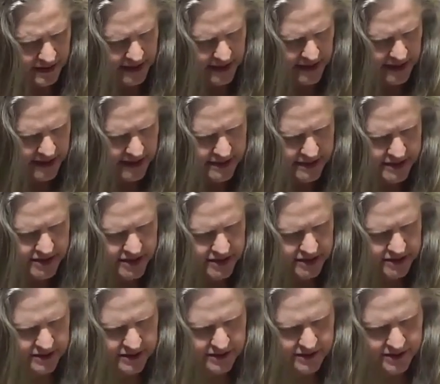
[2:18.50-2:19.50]
And
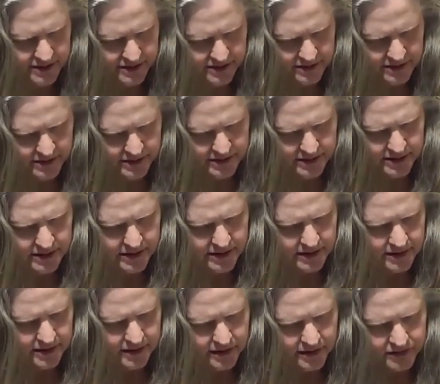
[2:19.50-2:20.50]

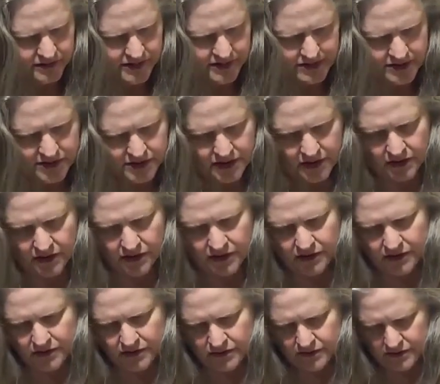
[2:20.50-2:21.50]
also,
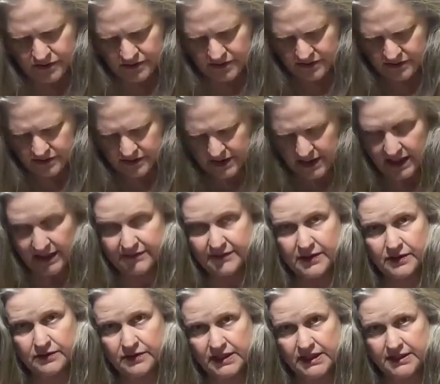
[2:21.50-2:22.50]
I have to
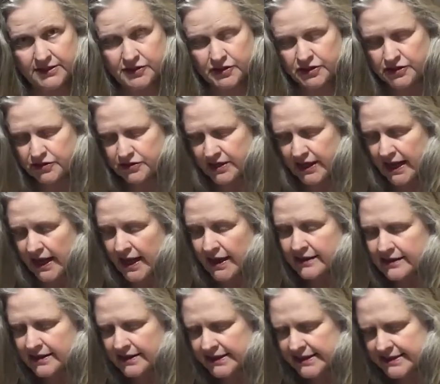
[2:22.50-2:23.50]
look into
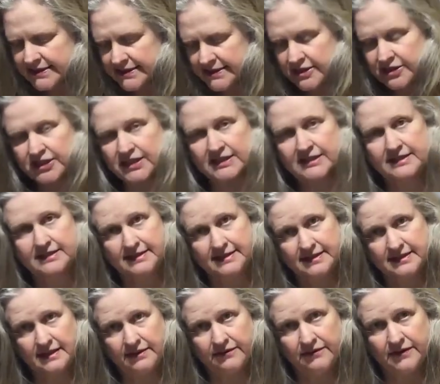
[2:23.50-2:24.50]
Kathleen suggested
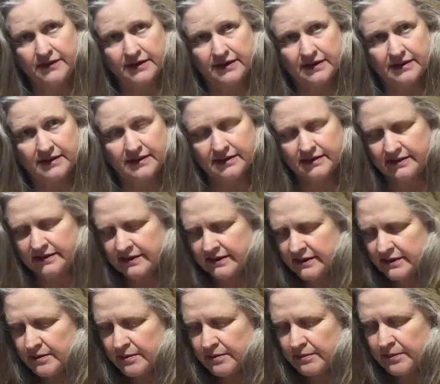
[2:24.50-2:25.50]
Suffolk
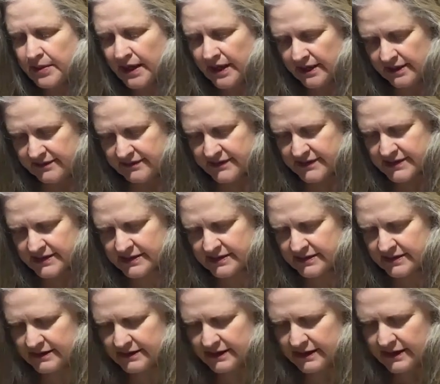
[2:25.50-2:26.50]
puffs,
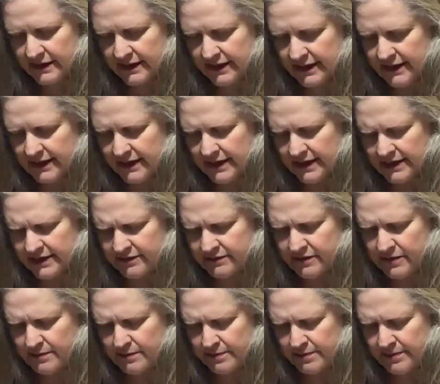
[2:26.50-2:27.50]
and
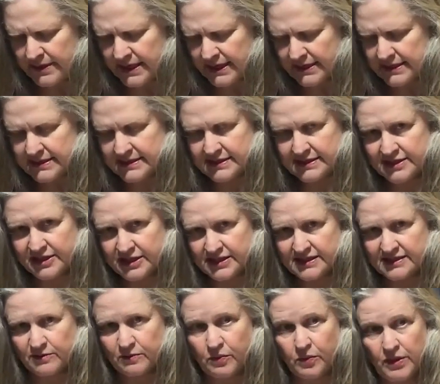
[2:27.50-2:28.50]
Rebecca
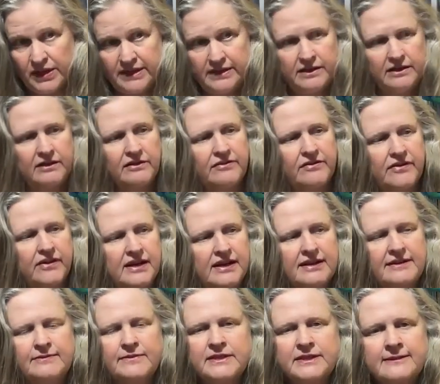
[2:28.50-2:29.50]
suggested window
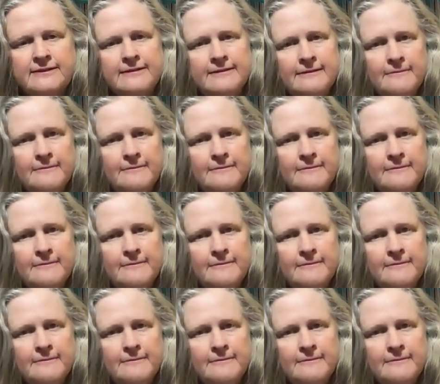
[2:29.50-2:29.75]
frames.